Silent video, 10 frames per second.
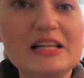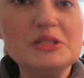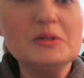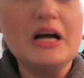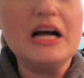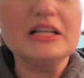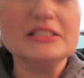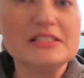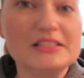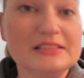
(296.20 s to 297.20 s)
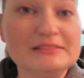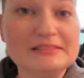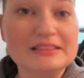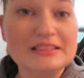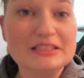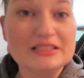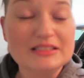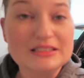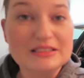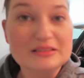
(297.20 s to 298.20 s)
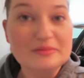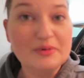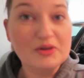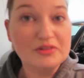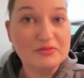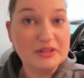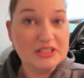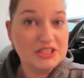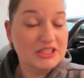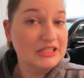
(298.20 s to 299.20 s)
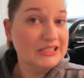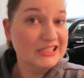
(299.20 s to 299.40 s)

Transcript: Got two cars, both of which